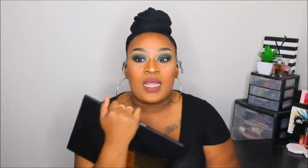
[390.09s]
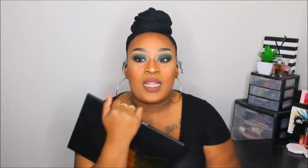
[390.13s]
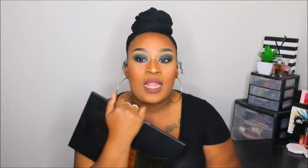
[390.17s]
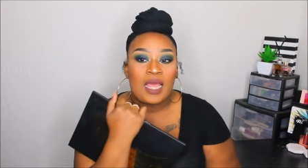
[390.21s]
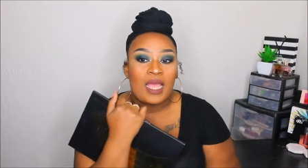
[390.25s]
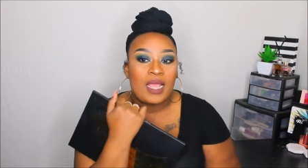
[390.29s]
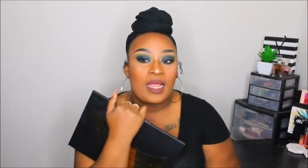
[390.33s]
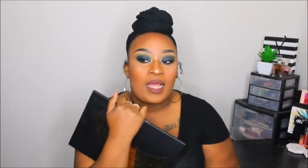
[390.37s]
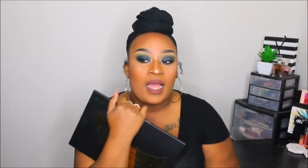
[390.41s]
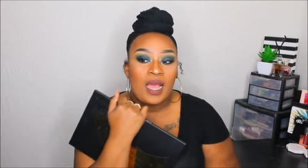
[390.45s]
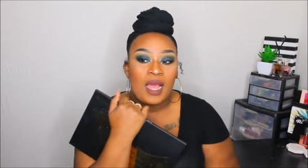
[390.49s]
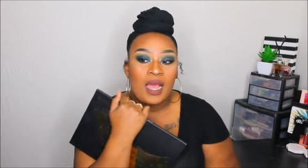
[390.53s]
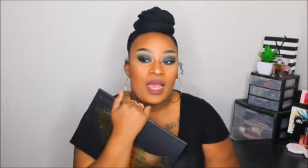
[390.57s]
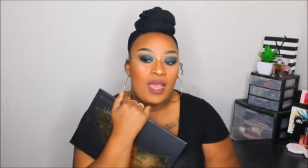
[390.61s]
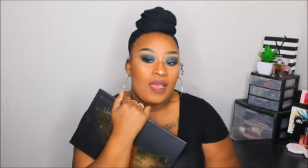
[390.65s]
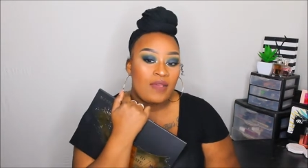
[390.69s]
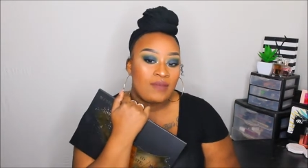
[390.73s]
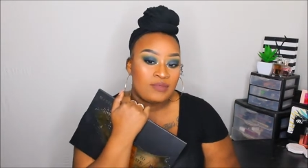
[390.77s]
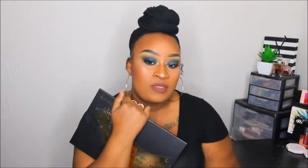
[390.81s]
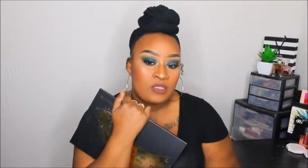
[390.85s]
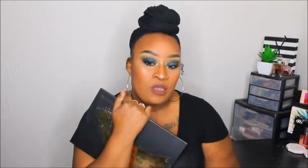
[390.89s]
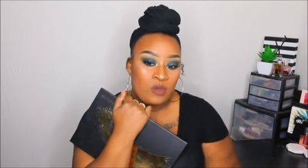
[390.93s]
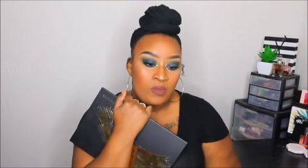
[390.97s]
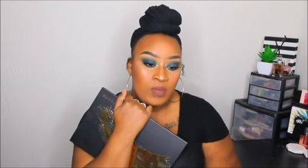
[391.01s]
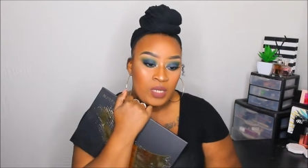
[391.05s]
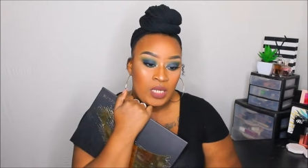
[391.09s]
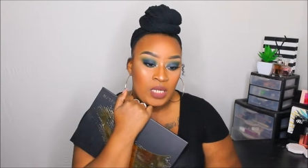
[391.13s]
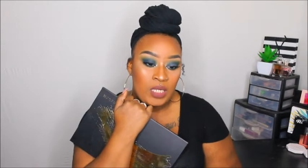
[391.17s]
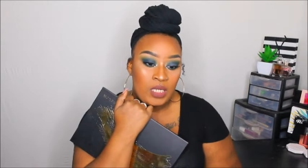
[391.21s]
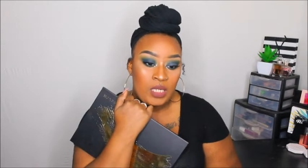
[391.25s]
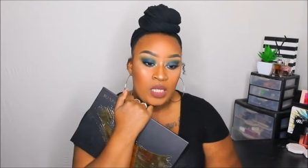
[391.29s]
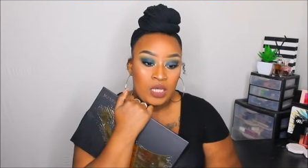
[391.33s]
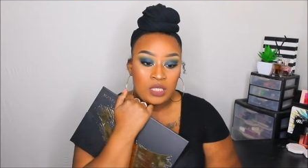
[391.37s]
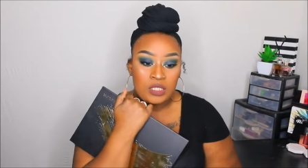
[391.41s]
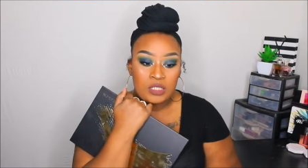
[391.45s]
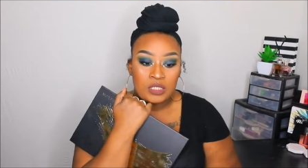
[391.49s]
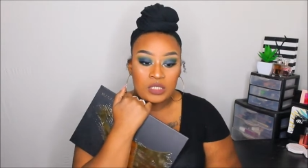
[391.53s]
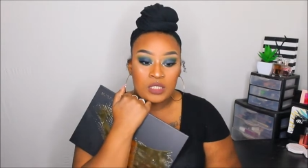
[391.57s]
like I have so many
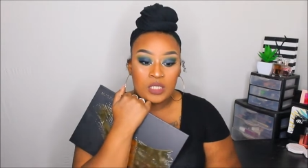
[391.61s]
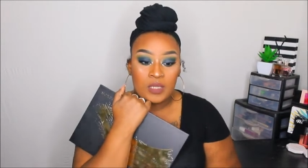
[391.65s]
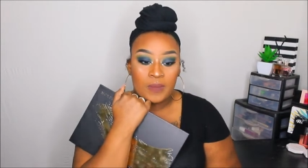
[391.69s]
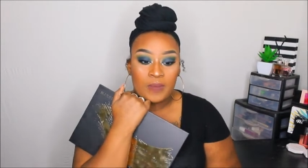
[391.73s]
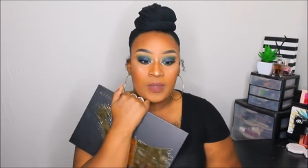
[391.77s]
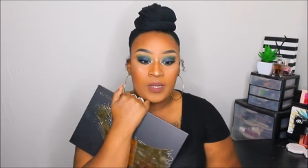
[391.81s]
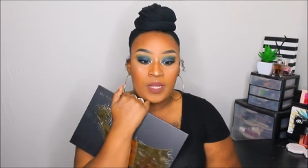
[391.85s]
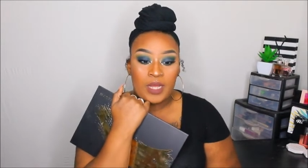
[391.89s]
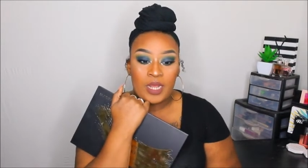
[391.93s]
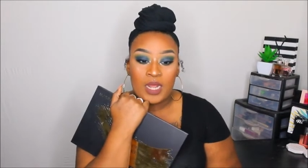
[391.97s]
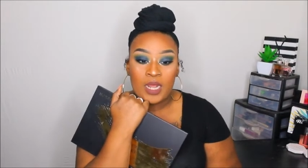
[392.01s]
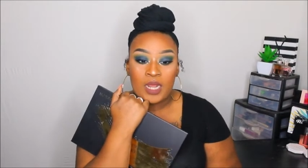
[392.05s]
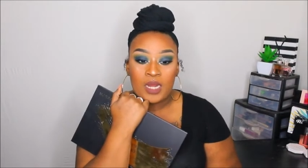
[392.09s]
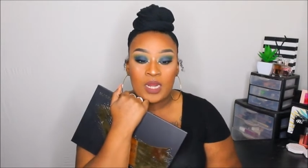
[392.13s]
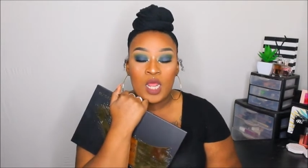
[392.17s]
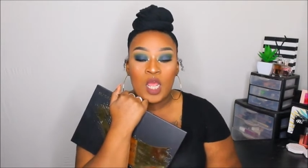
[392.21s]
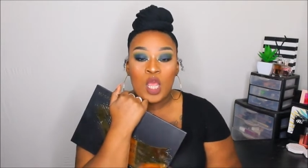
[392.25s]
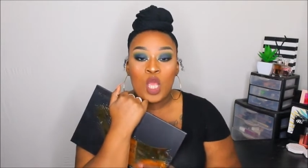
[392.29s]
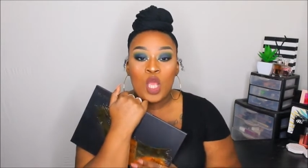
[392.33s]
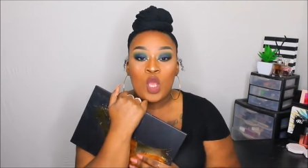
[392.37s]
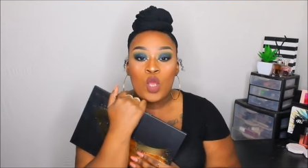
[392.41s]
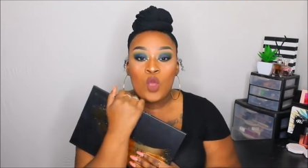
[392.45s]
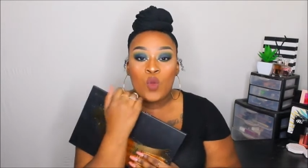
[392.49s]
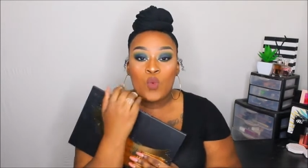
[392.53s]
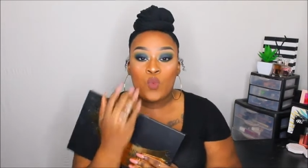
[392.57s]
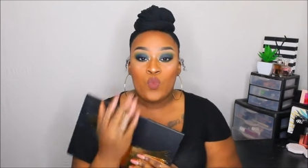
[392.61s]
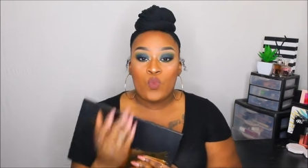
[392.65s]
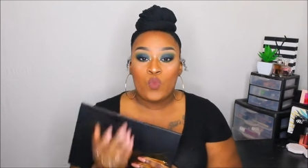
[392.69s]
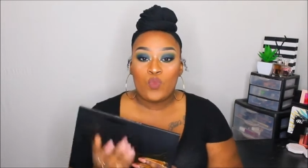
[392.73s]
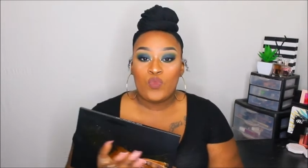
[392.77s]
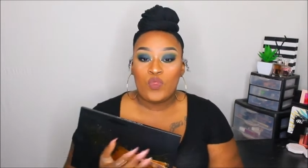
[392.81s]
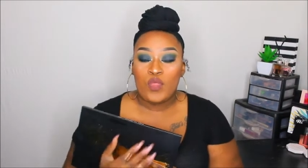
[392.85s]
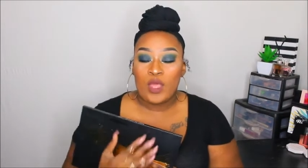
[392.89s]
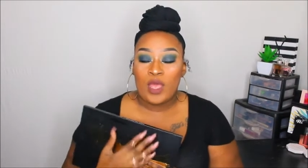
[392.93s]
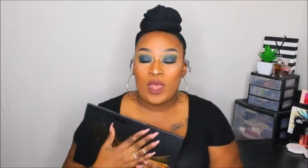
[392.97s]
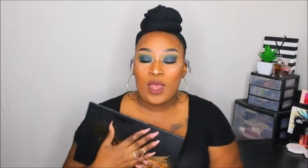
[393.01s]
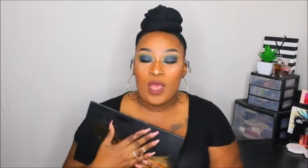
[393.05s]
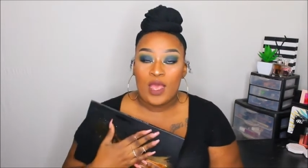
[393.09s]
looks to plan
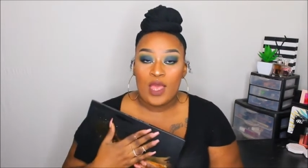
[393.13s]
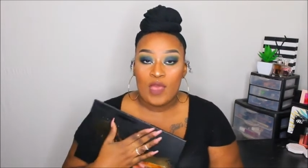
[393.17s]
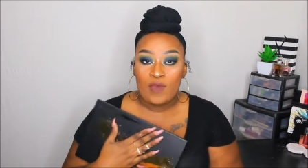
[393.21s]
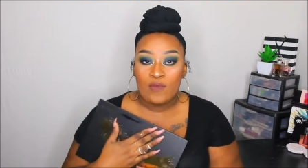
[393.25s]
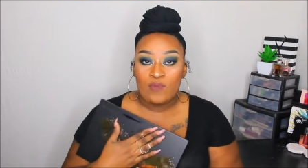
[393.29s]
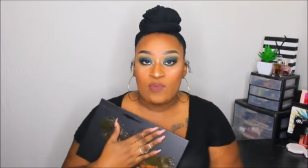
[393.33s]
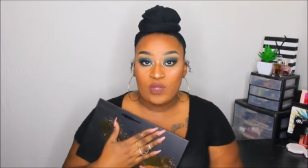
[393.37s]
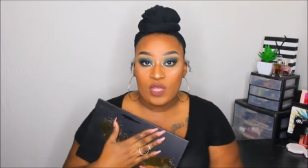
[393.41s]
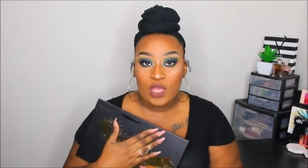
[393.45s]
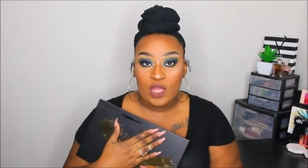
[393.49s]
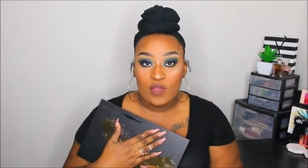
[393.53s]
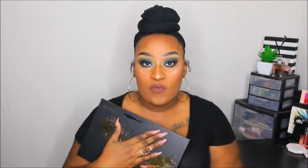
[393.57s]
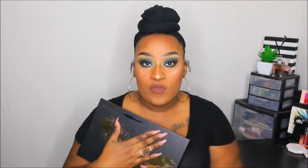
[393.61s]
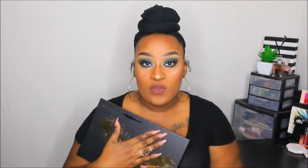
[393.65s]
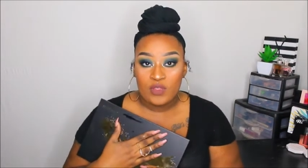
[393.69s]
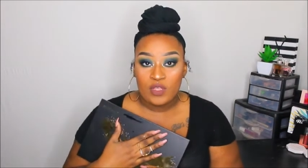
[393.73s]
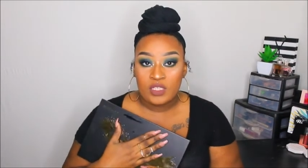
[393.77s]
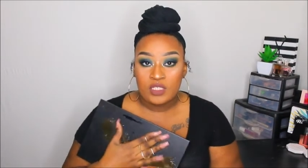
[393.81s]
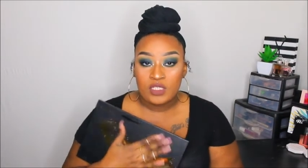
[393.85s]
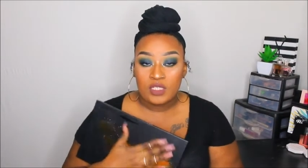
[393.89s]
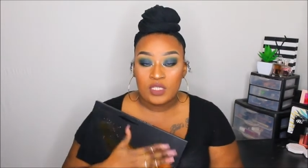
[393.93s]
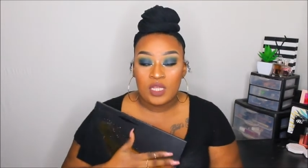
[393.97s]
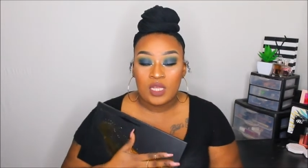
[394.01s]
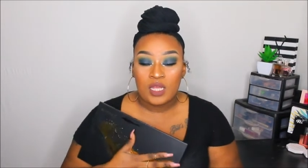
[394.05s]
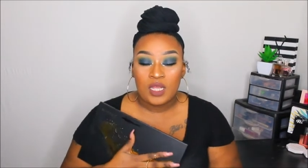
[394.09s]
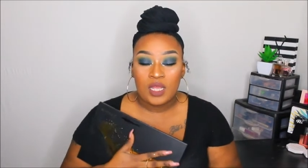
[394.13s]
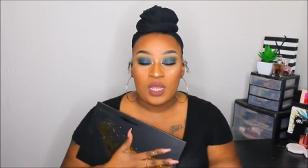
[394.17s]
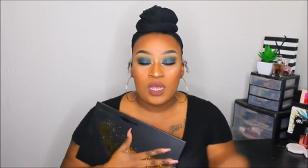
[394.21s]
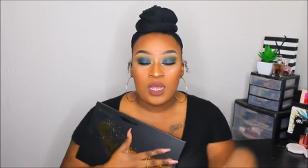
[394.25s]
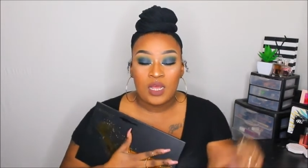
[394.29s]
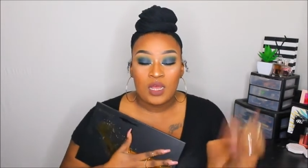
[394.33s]
that I have planned for this look.